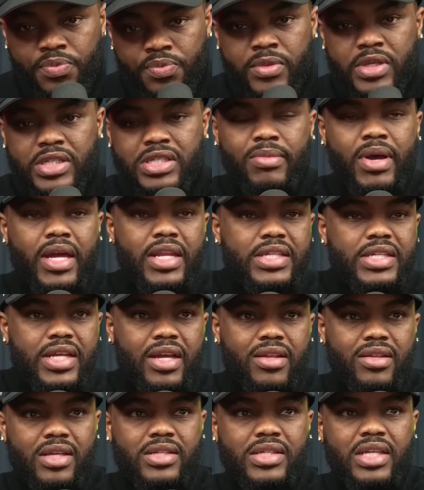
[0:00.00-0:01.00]
Somebody said
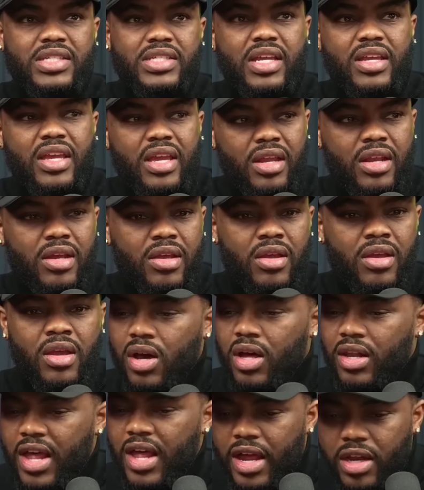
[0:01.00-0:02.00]
this. They said, Keenan,
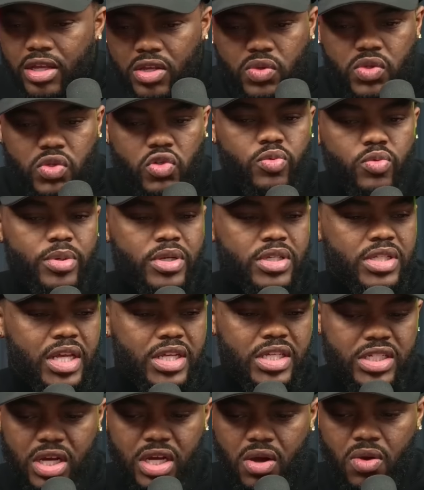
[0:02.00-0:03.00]
a lot of YouTubers, they
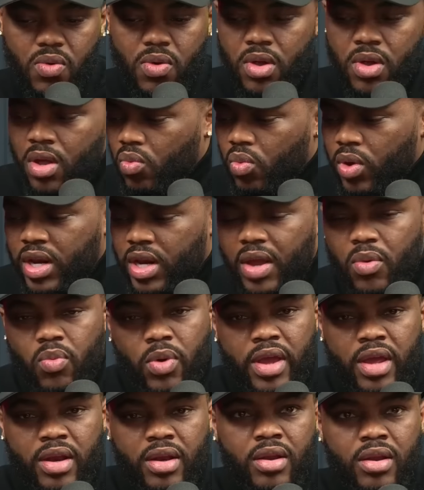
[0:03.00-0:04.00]
show when they
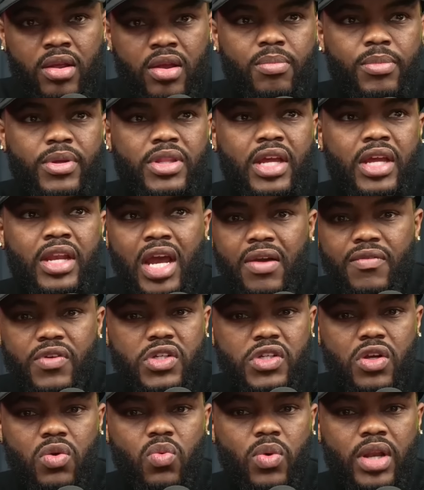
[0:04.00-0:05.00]
win but they never
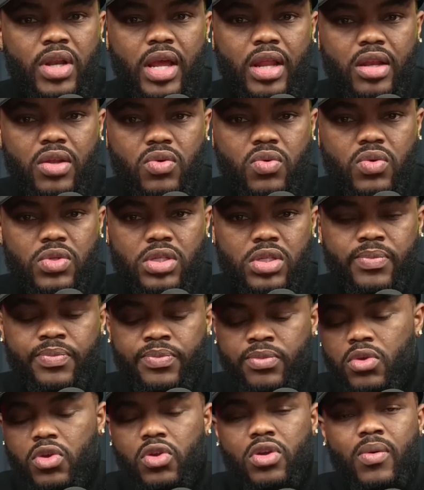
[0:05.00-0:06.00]
show when they lose.
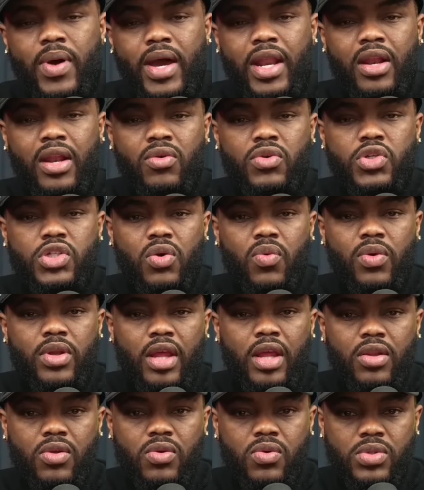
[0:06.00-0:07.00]
You know why they don't show when
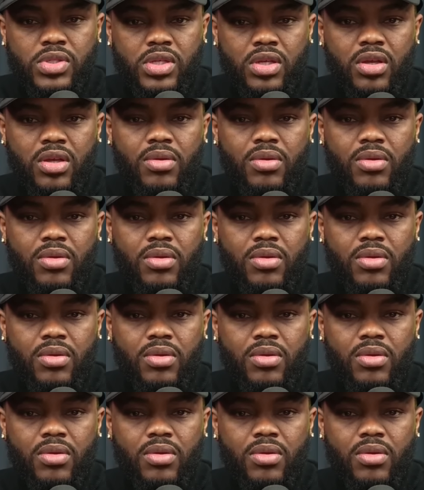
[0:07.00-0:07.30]
they lose?